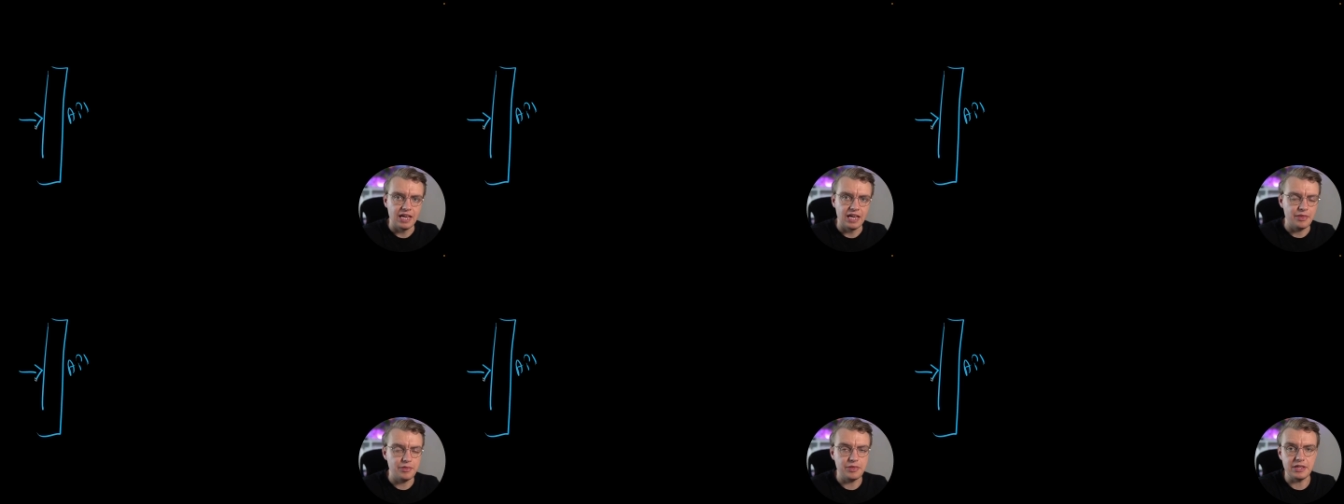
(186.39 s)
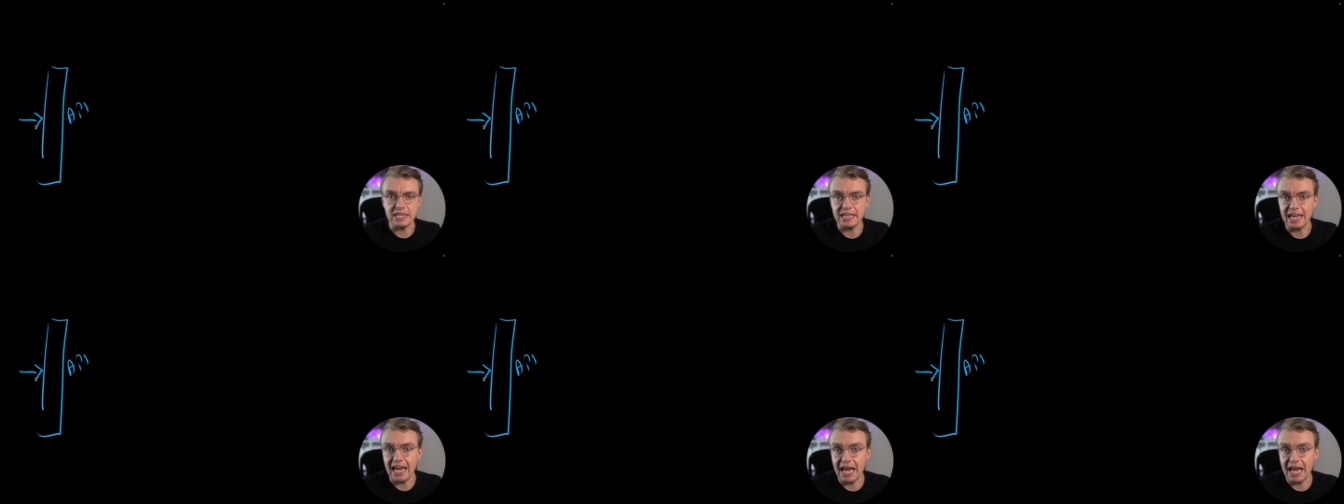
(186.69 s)

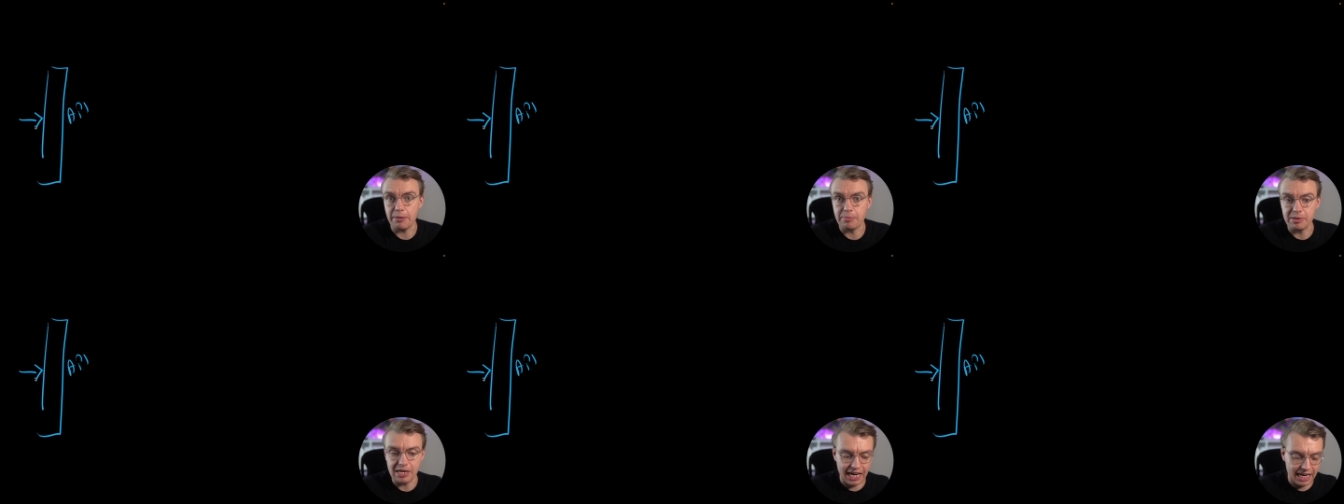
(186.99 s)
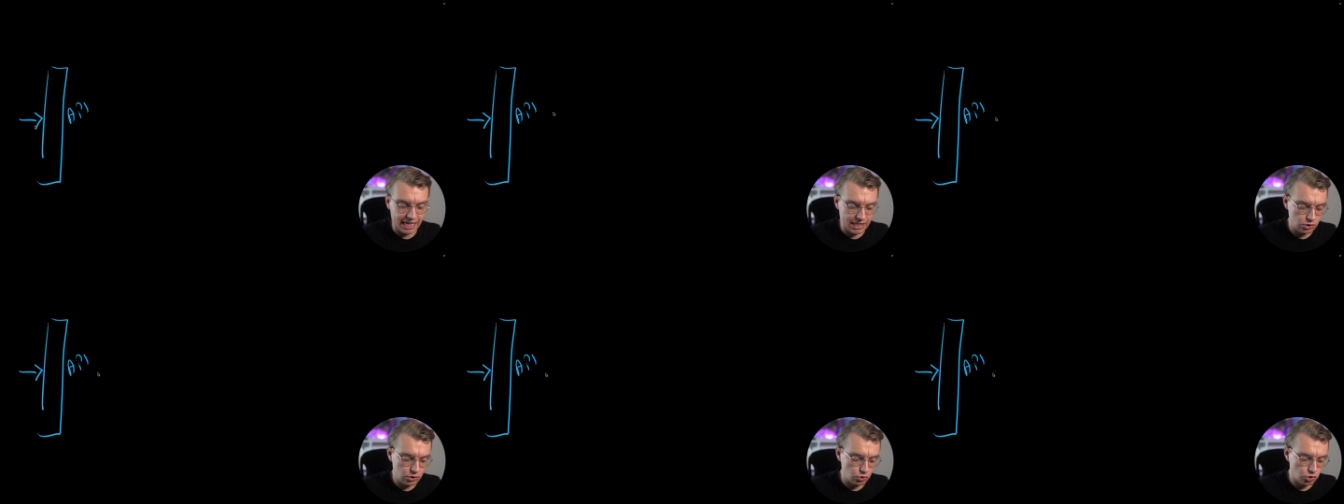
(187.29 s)
The
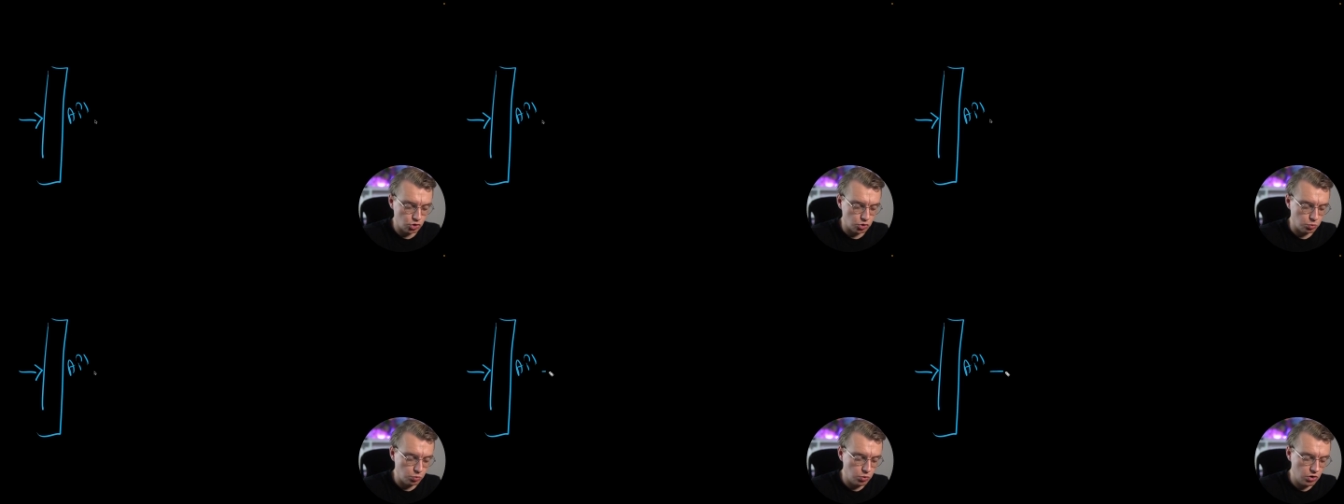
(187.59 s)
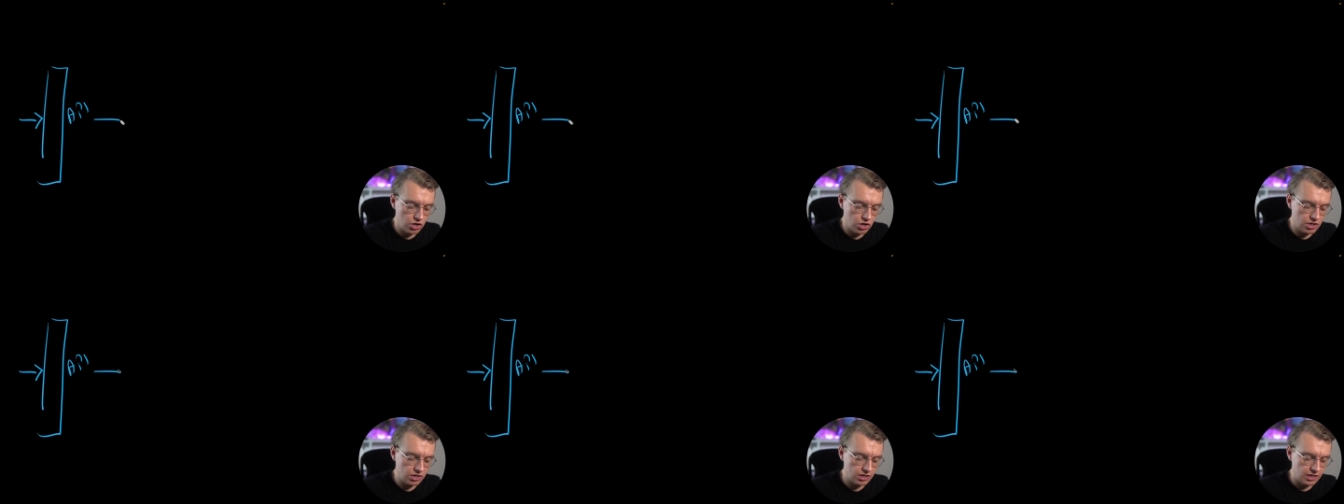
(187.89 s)
API does some
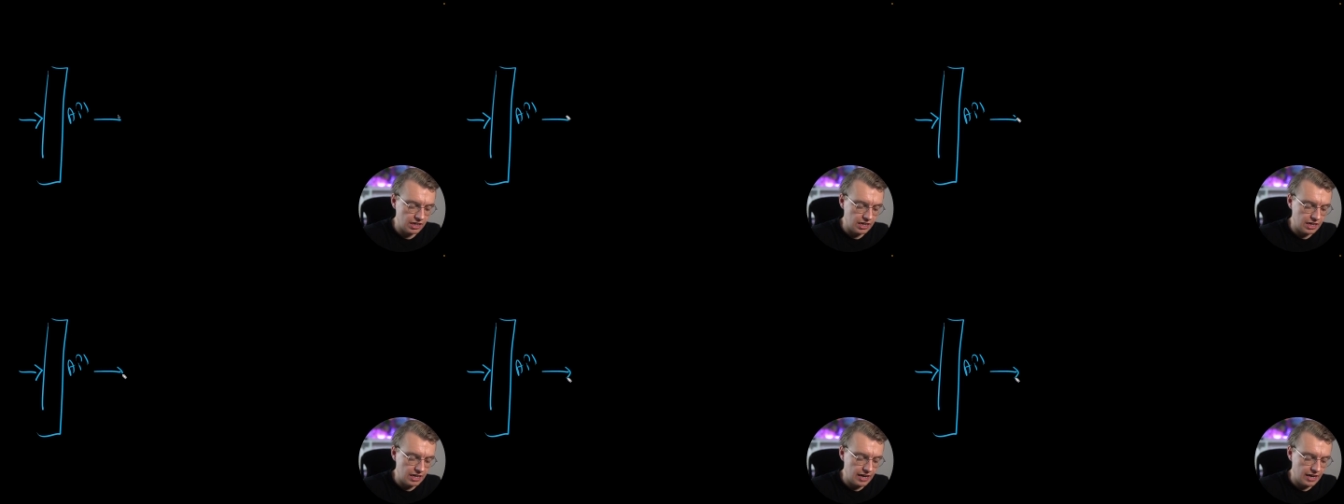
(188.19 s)
work